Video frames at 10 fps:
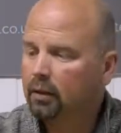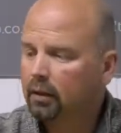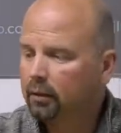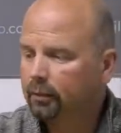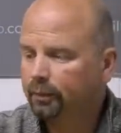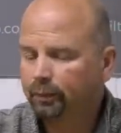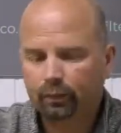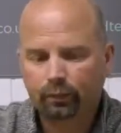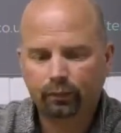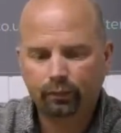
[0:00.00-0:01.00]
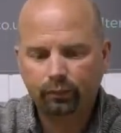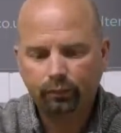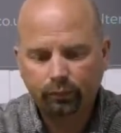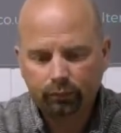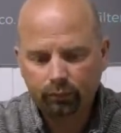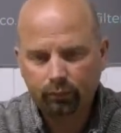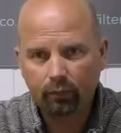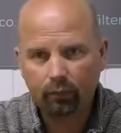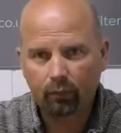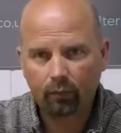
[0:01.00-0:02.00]

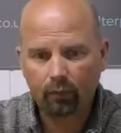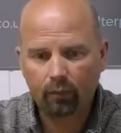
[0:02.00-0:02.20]
No one is speaking in this clip.